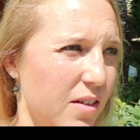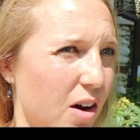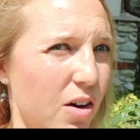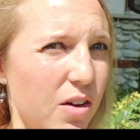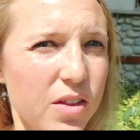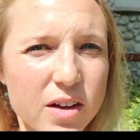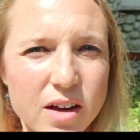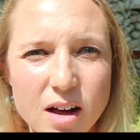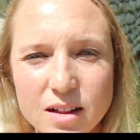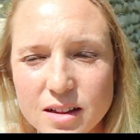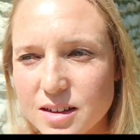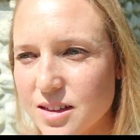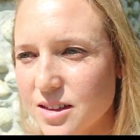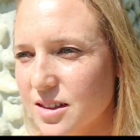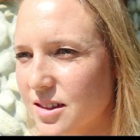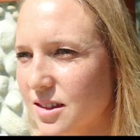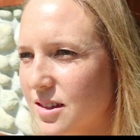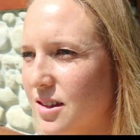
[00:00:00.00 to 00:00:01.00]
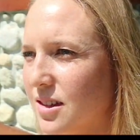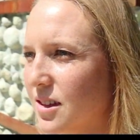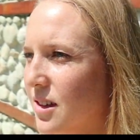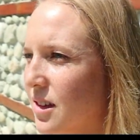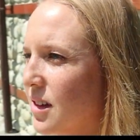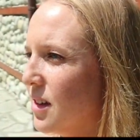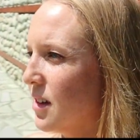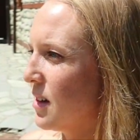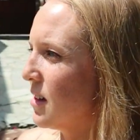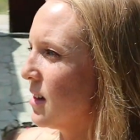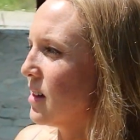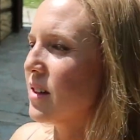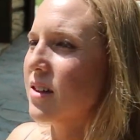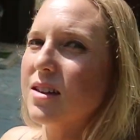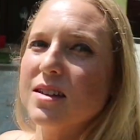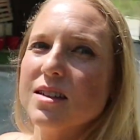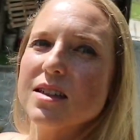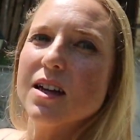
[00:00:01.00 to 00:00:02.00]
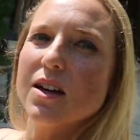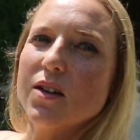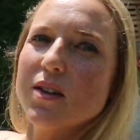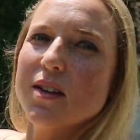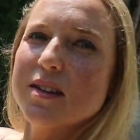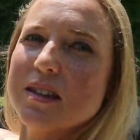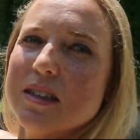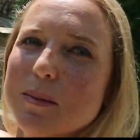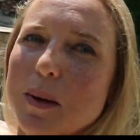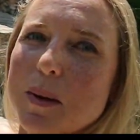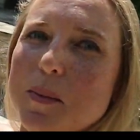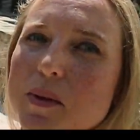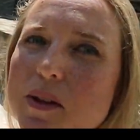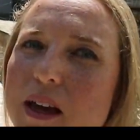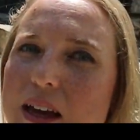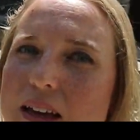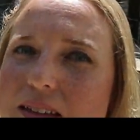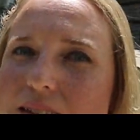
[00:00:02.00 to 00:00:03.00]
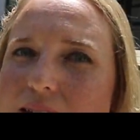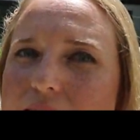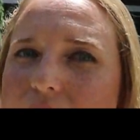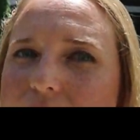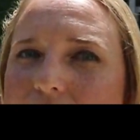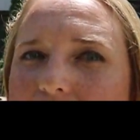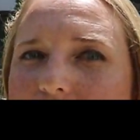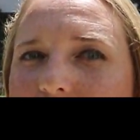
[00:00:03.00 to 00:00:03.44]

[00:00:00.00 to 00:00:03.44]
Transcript: all the colors. So this is my place.